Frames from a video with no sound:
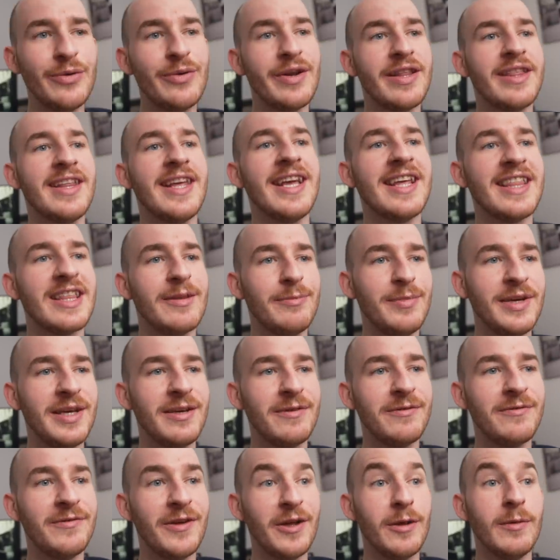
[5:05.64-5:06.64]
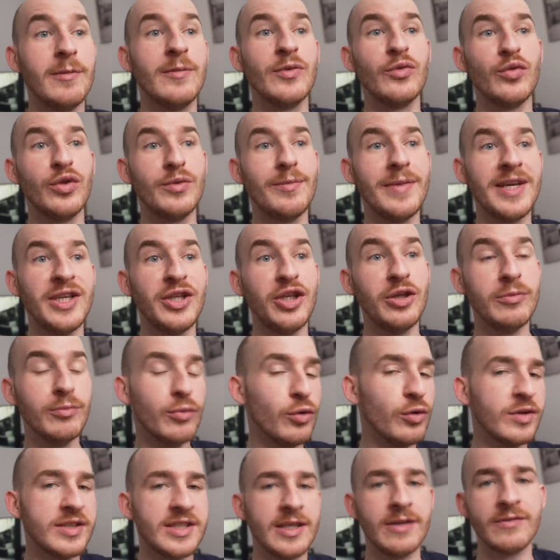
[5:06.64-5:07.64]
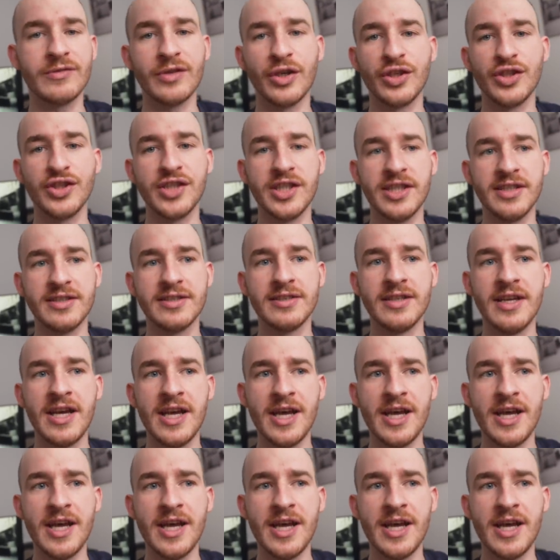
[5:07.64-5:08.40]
would think that being filmed would make you more self-conscious,